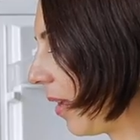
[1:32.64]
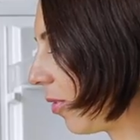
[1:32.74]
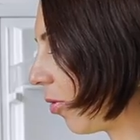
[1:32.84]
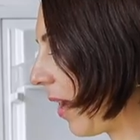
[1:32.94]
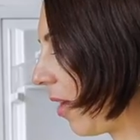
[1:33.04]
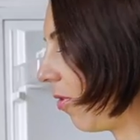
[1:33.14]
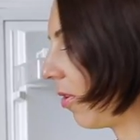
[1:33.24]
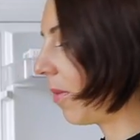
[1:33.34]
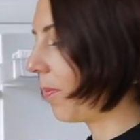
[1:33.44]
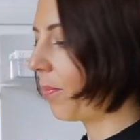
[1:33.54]
as well,
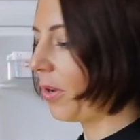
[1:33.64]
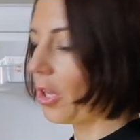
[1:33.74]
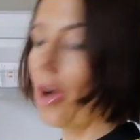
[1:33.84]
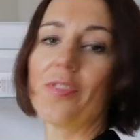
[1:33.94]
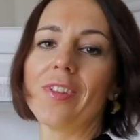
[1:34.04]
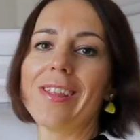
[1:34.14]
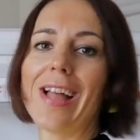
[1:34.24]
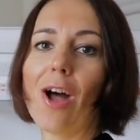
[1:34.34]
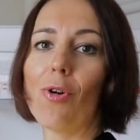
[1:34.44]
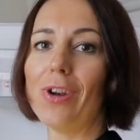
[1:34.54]
pretty often
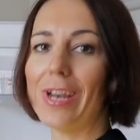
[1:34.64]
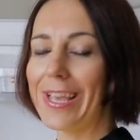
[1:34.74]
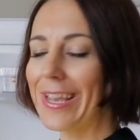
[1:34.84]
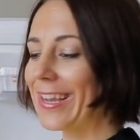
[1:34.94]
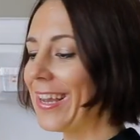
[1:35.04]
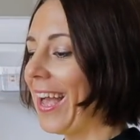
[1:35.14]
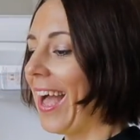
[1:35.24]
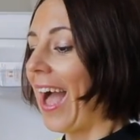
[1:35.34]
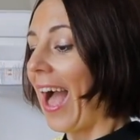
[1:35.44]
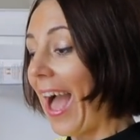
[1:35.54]
now, leek
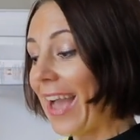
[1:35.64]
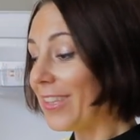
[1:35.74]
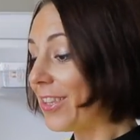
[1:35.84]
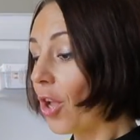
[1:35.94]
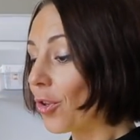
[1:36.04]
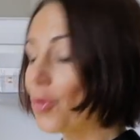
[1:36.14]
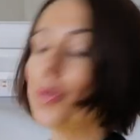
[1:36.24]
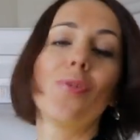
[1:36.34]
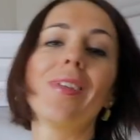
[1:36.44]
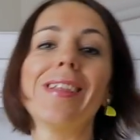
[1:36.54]
I did not
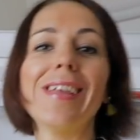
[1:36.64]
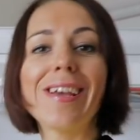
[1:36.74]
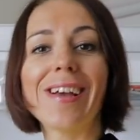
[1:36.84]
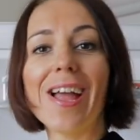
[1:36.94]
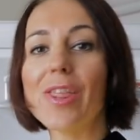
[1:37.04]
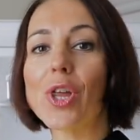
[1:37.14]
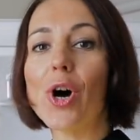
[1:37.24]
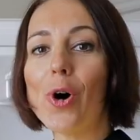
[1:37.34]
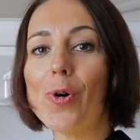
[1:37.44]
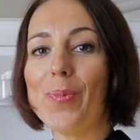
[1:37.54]
cook with leek at
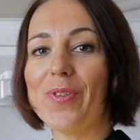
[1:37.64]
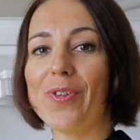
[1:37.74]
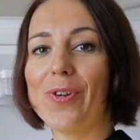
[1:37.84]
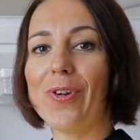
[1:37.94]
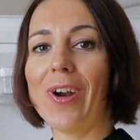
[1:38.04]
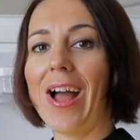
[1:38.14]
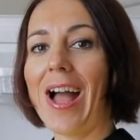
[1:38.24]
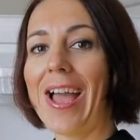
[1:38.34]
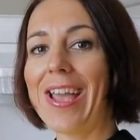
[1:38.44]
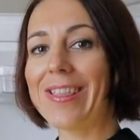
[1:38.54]
all before.
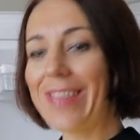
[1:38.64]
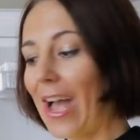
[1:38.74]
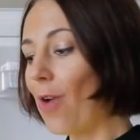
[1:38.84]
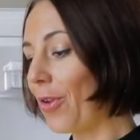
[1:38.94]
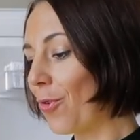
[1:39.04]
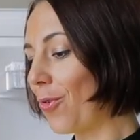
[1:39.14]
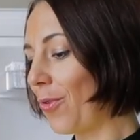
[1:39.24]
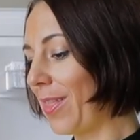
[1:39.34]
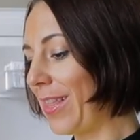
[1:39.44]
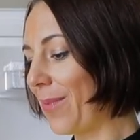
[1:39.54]
I now we cook
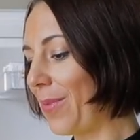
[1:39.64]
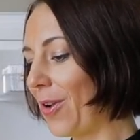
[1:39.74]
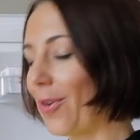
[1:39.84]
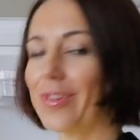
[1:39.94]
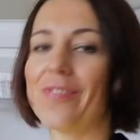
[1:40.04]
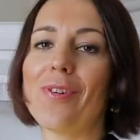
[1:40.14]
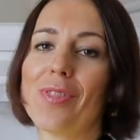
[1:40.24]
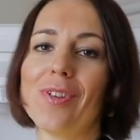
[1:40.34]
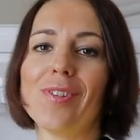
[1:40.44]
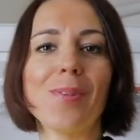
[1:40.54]
with leek because I
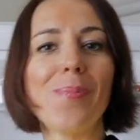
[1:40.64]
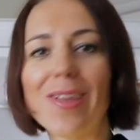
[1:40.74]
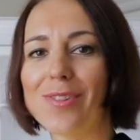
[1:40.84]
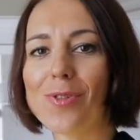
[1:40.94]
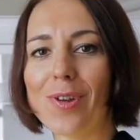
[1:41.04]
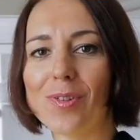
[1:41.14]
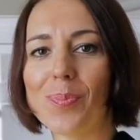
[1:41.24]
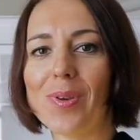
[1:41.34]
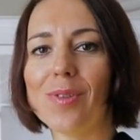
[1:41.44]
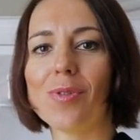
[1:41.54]
found these amazing
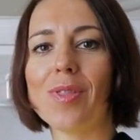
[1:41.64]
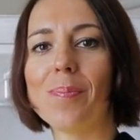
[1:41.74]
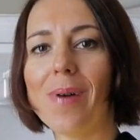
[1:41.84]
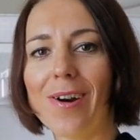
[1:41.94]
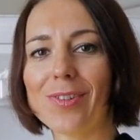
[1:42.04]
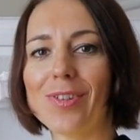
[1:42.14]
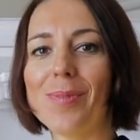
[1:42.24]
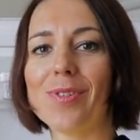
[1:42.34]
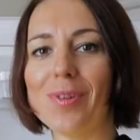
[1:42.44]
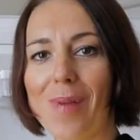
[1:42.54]
recipes with the
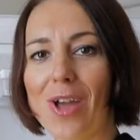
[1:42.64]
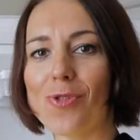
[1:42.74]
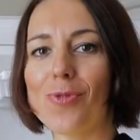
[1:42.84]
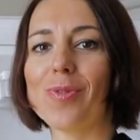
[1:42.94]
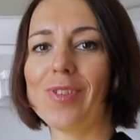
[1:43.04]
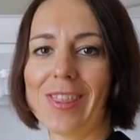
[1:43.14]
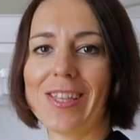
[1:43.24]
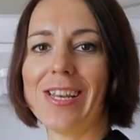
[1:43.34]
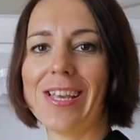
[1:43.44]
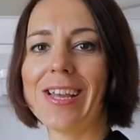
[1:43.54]
parsnips, the mushrooms and
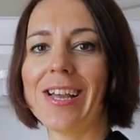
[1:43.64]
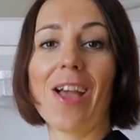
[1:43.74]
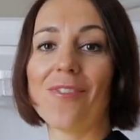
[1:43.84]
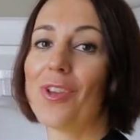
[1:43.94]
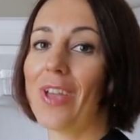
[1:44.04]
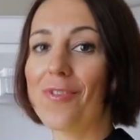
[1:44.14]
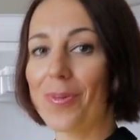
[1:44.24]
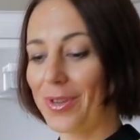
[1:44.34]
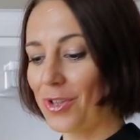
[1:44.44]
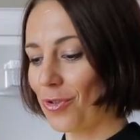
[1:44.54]
the leek. I think
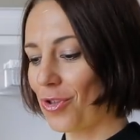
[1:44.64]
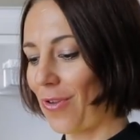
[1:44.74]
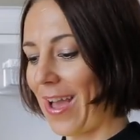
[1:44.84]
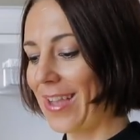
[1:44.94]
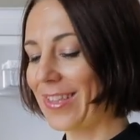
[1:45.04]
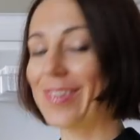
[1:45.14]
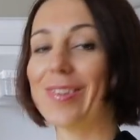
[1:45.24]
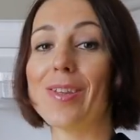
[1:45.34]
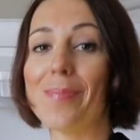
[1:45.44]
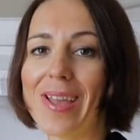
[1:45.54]
everybody should try it.
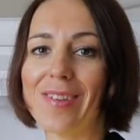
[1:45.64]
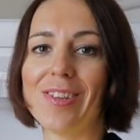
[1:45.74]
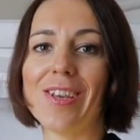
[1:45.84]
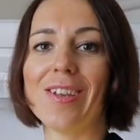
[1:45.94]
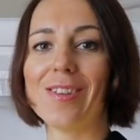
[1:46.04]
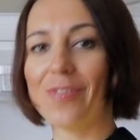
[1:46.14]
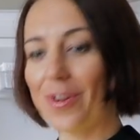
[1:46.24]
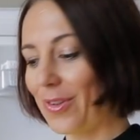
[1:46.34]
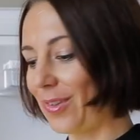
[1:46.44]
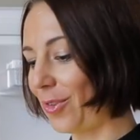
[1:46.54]
It's an amazing, it's
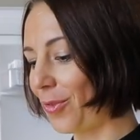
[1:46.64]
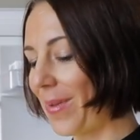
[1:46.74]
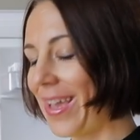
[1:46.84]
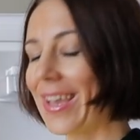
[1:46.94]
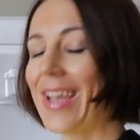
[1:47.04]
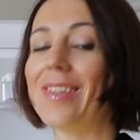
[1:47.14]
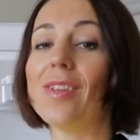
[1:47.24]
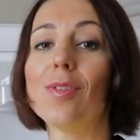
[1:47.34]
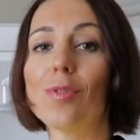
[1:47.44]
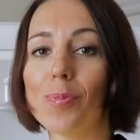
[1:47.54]
very easy to make and
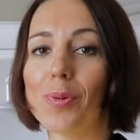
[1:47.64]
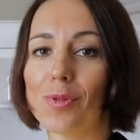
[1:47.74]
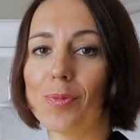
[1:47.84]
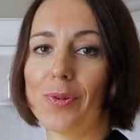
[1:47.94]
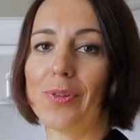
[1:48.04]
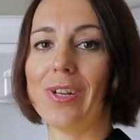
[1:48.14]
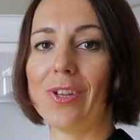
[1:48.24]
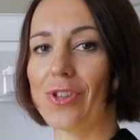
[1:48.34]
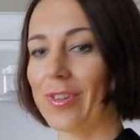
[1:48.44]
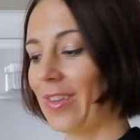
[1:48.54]
it's super super
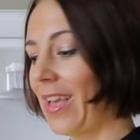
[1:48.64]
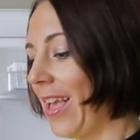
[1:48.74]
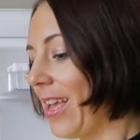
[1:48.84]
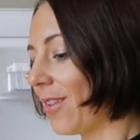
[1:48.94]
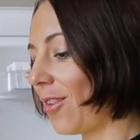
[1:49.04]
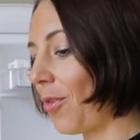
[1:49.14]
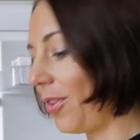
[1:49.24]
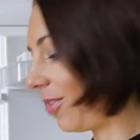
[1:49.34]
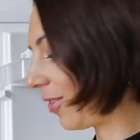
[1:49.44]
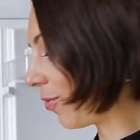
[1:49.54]
delicious. So
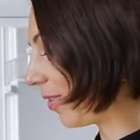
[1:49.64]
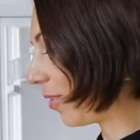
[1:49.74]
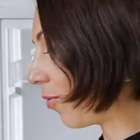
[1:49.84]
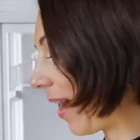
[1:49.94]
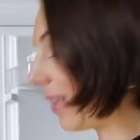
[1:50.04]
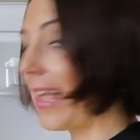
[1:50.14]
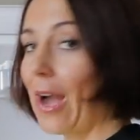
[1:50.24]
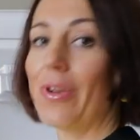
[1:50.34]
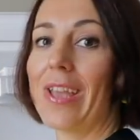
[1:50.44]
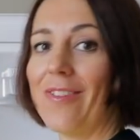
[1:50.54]
this is the reason why
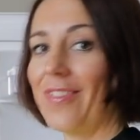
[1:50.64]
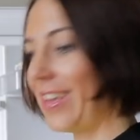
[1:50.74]
now we have